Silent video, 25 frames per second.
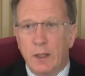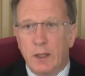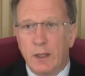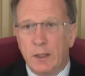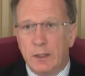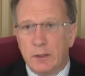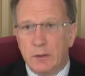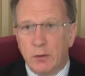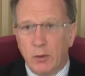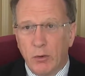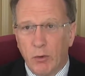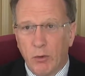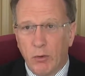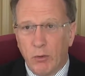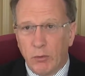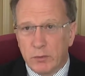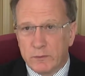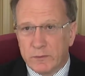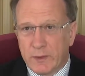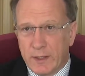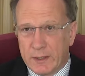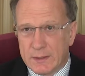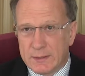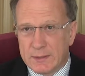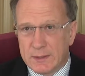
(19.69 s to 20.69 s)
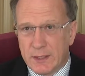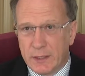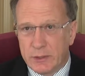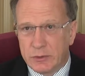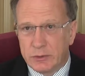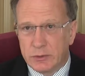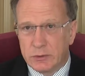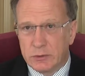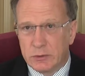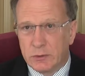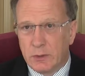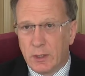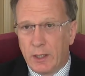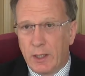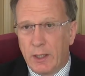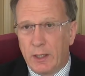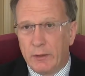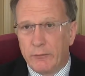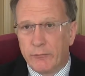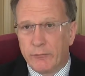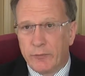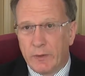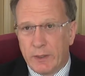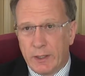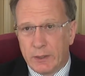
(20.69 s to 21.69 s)
in law, taxation
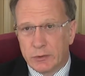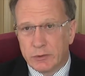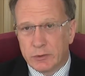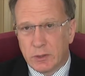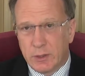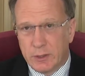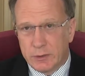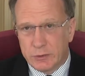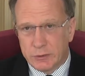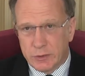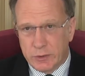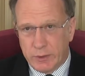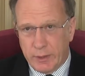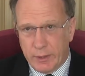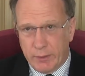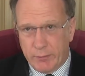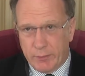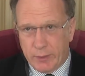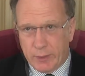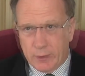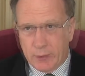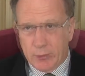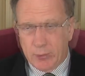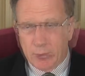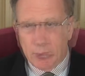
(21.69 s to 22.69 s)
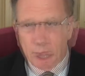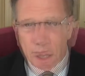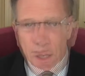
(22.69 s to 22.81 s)
and financial engineering.